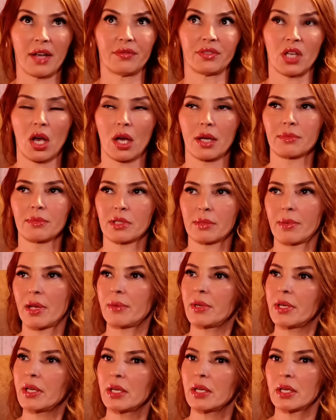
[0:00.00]
times
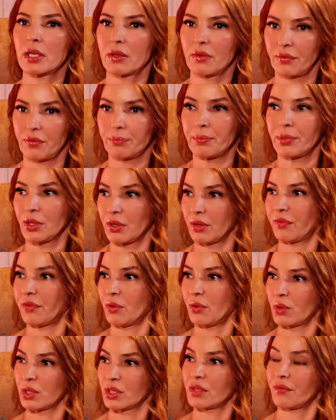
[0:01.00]
maybe if
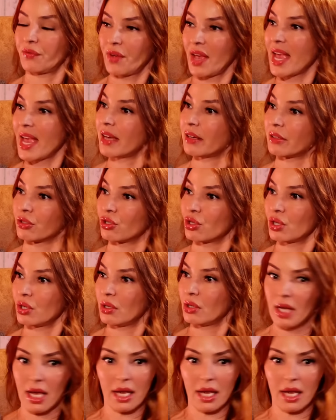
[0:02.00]
it wasn't for Ange.